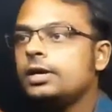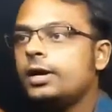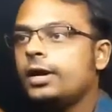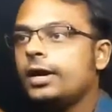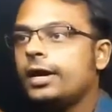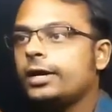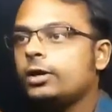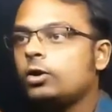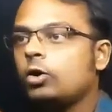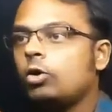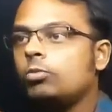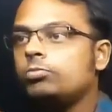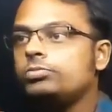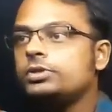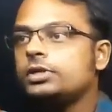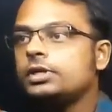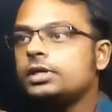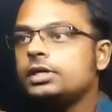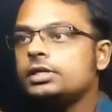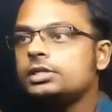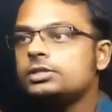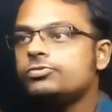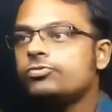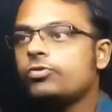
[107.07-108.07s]
An object
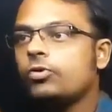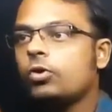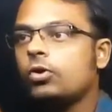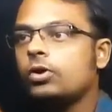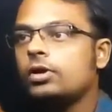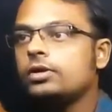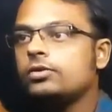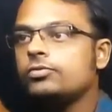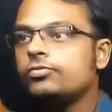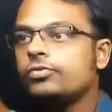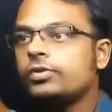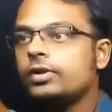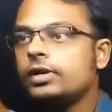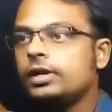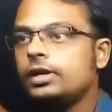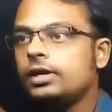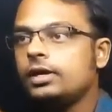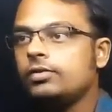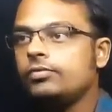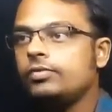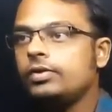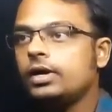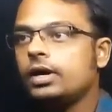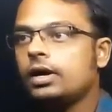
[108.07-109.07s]
is falling
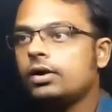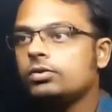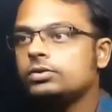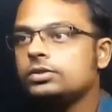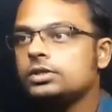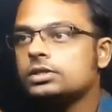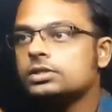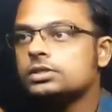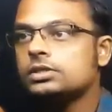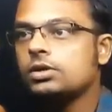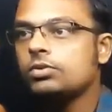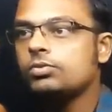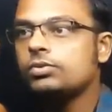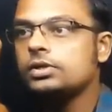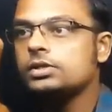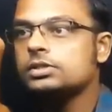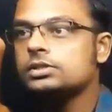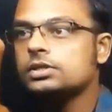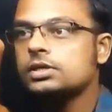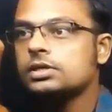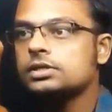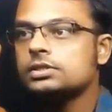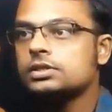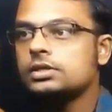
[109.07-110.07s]
freely. We have just now
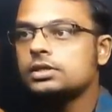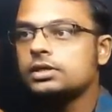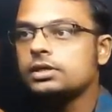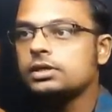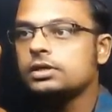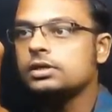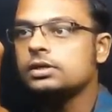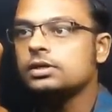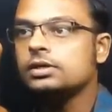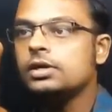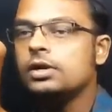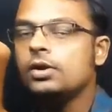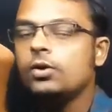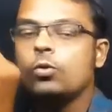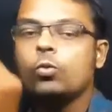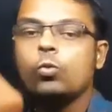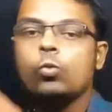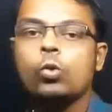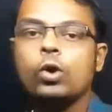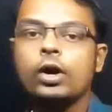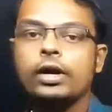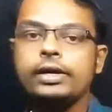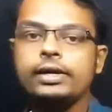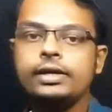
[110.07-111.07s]
discussed here.
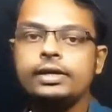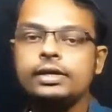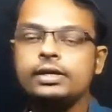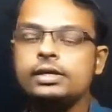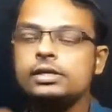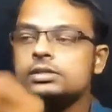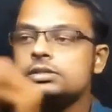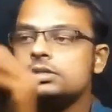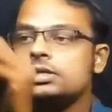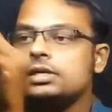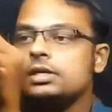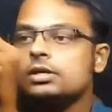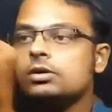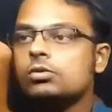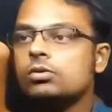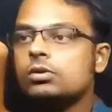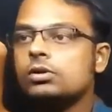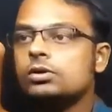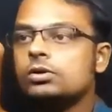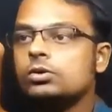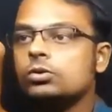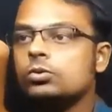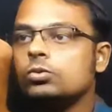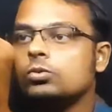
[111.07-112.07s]
Y is
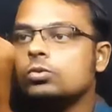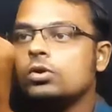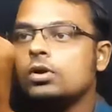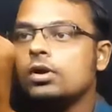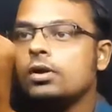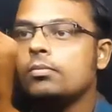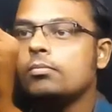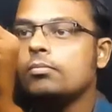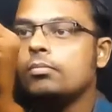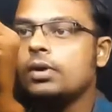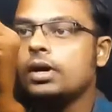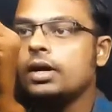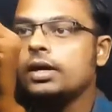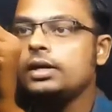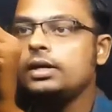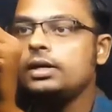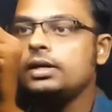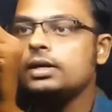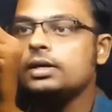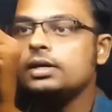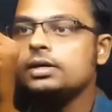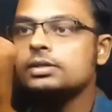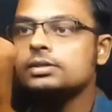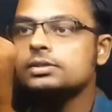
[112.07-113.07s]
equal to
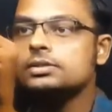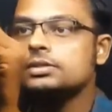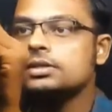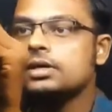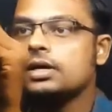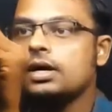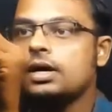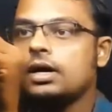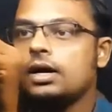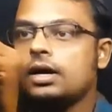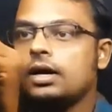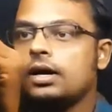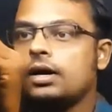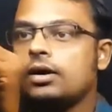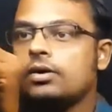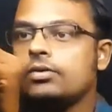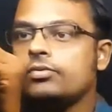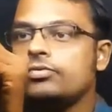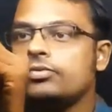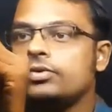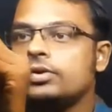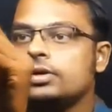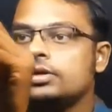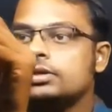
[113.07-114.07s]
minus
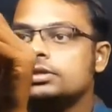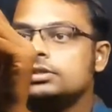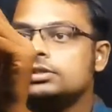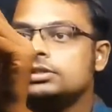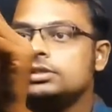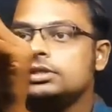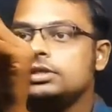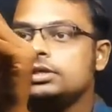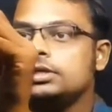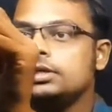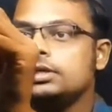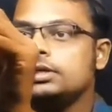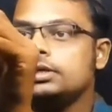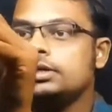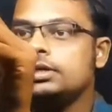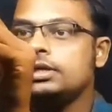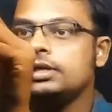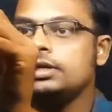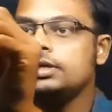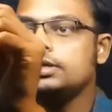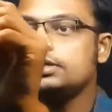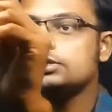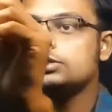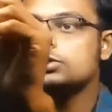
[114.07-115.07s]
half
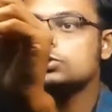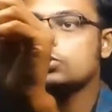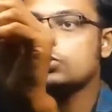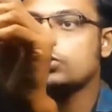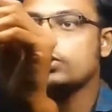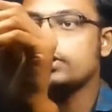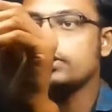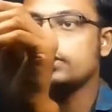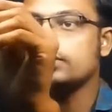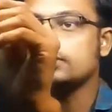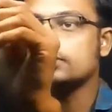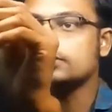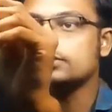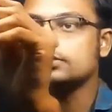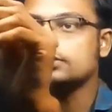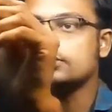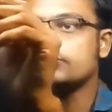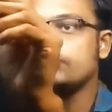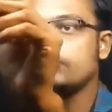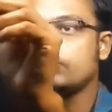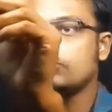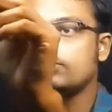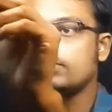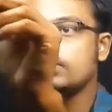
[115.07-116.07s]
gt square. The
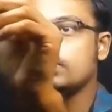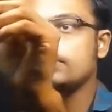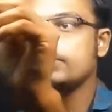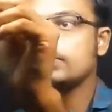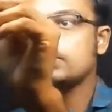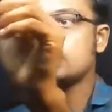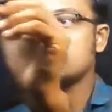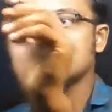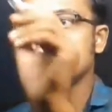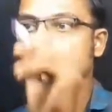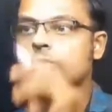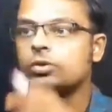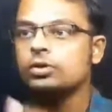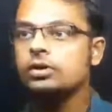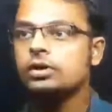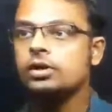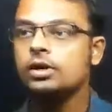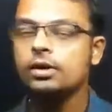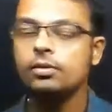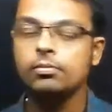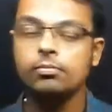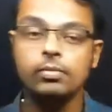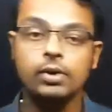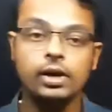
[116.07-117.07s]
formula become what?
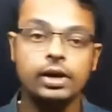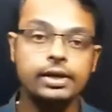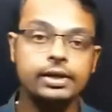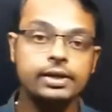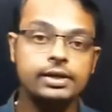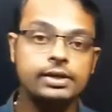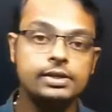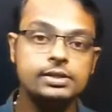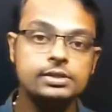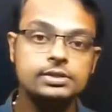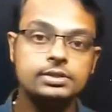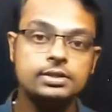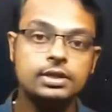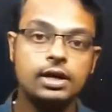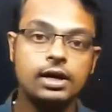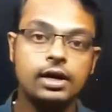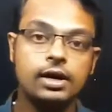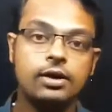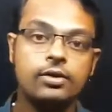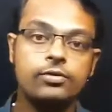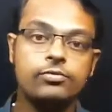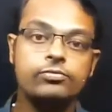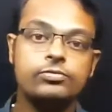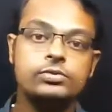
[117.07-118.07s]
Minus
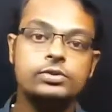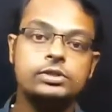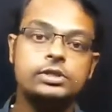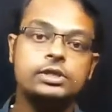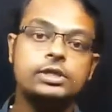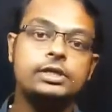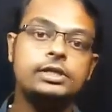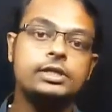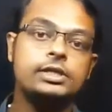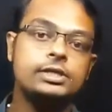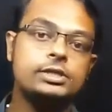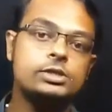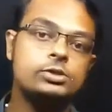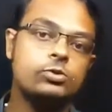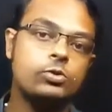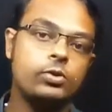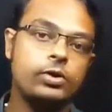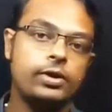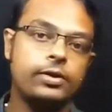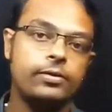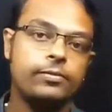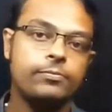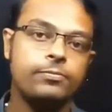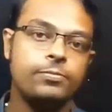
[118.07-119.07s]
half gt
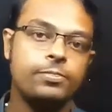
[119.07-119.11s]
square.